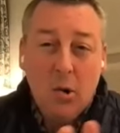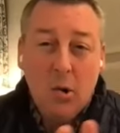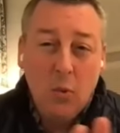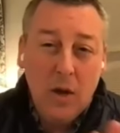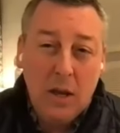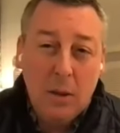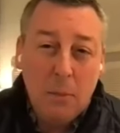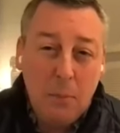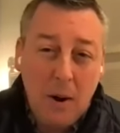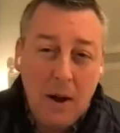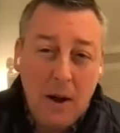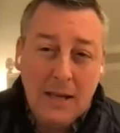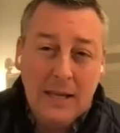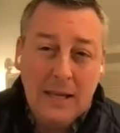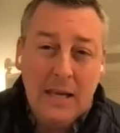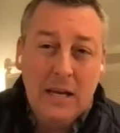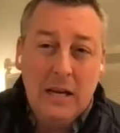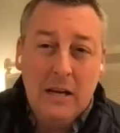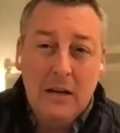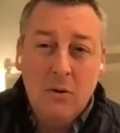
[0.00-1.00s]
We can probably
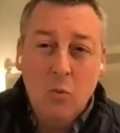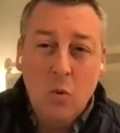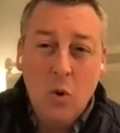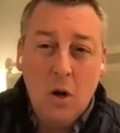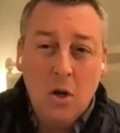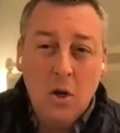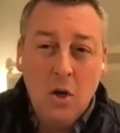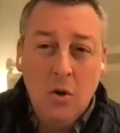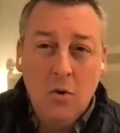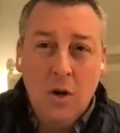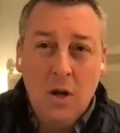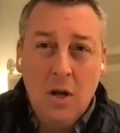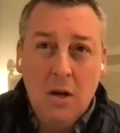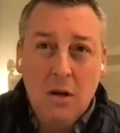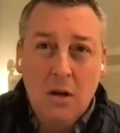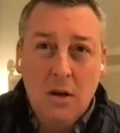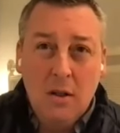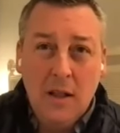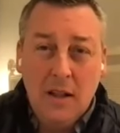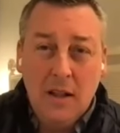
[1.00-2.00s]
get into one unit
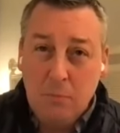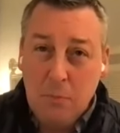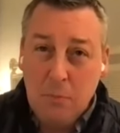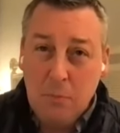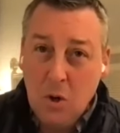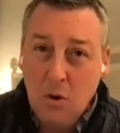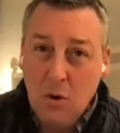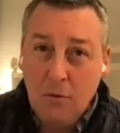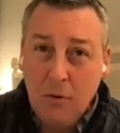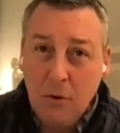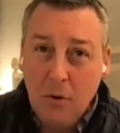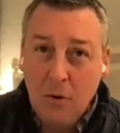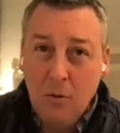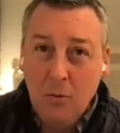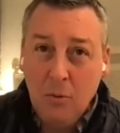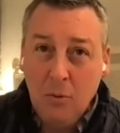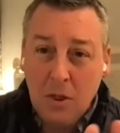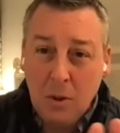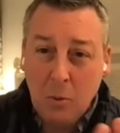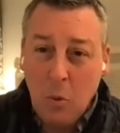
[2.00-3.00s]
that's
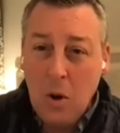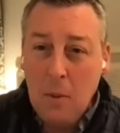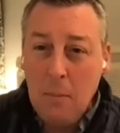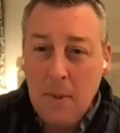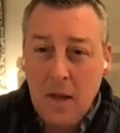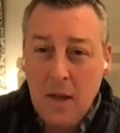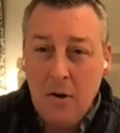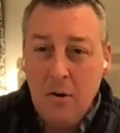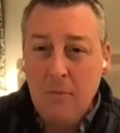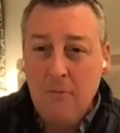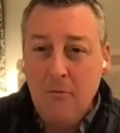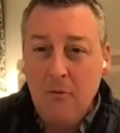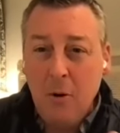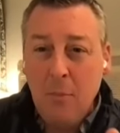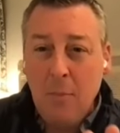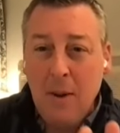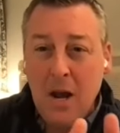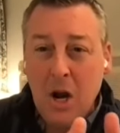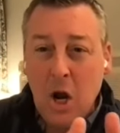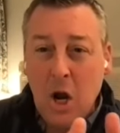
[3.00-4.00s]
beautiful with a one bedroom
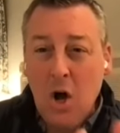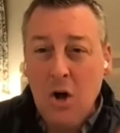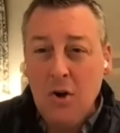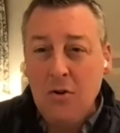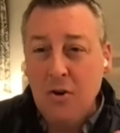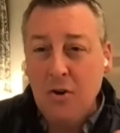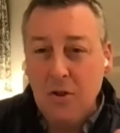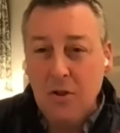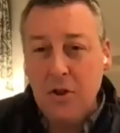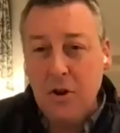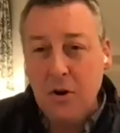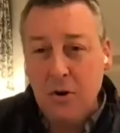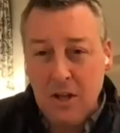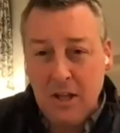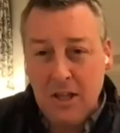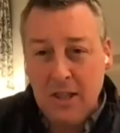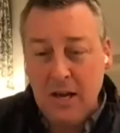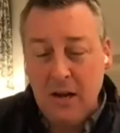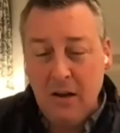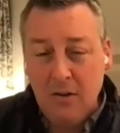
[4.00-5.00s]
for about one hundred and
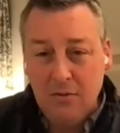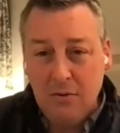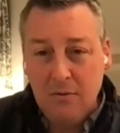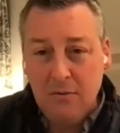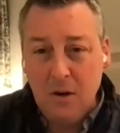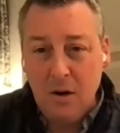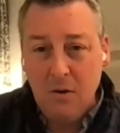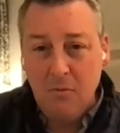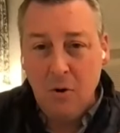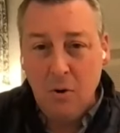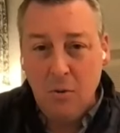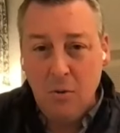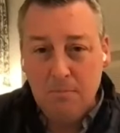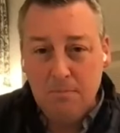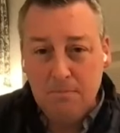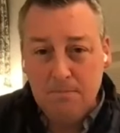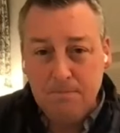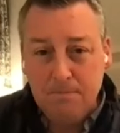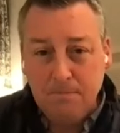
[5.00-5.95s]
thirty thousand wow. a room.